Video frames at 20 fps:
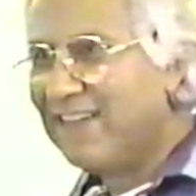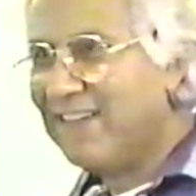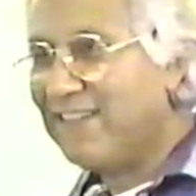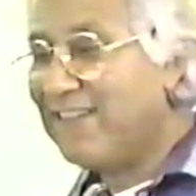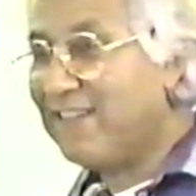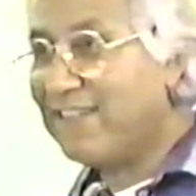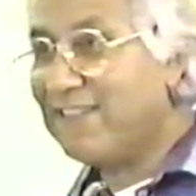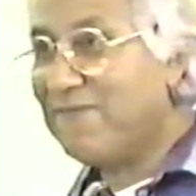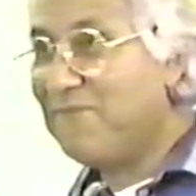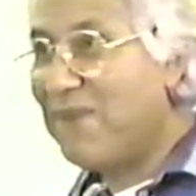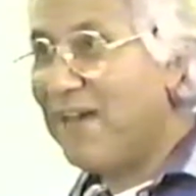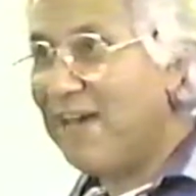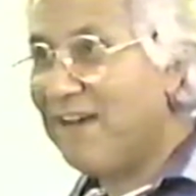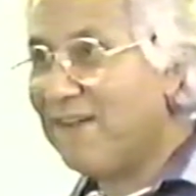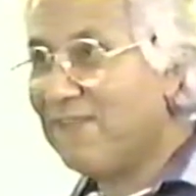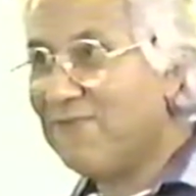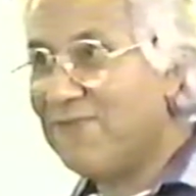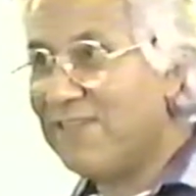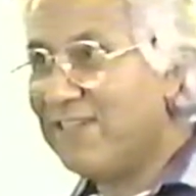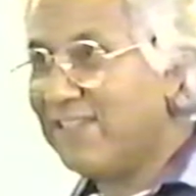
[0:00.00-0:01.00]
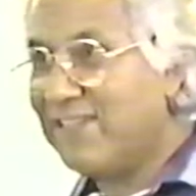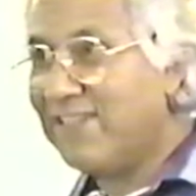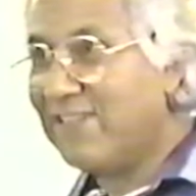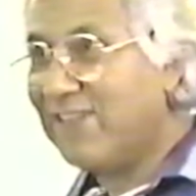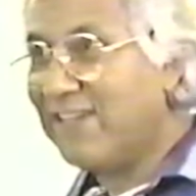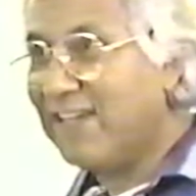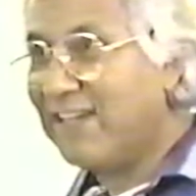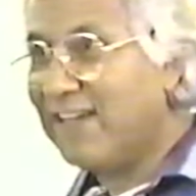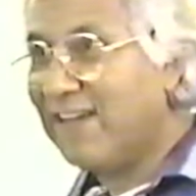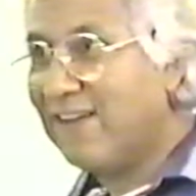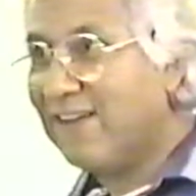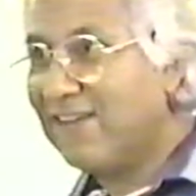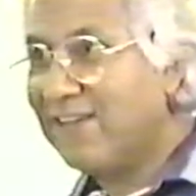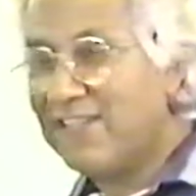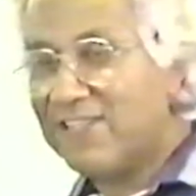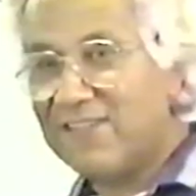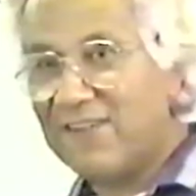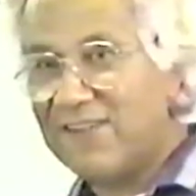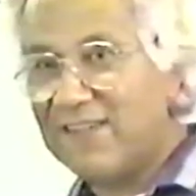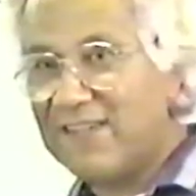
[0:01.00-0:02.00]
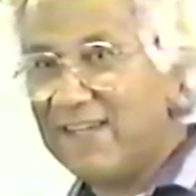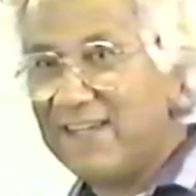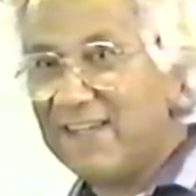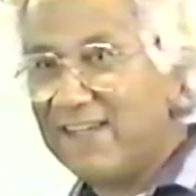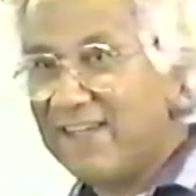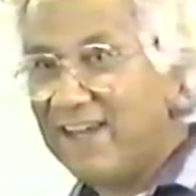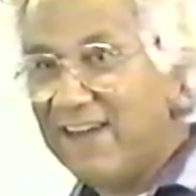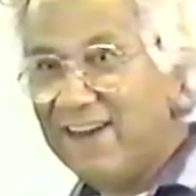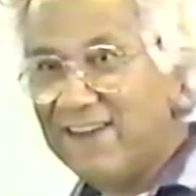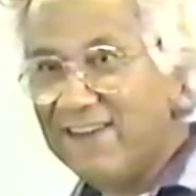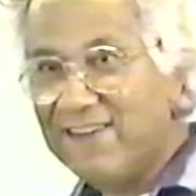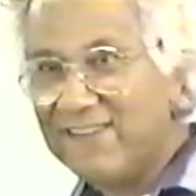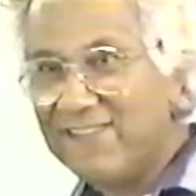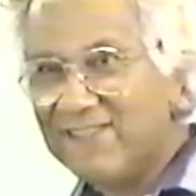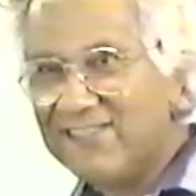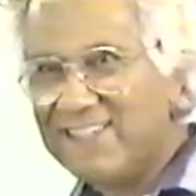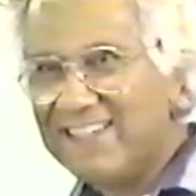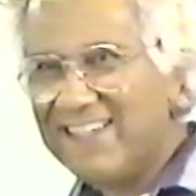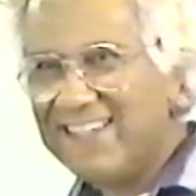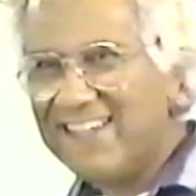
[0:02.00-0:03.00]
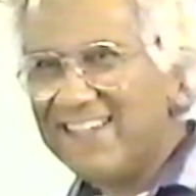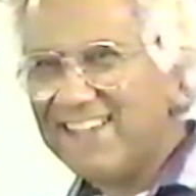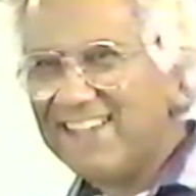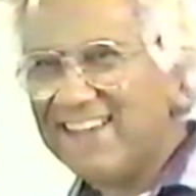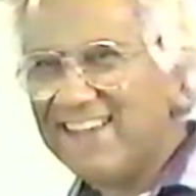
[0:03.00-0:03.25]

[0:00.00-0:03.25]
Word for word: It doesn't matter what he's doing now. It's all taken care of, see?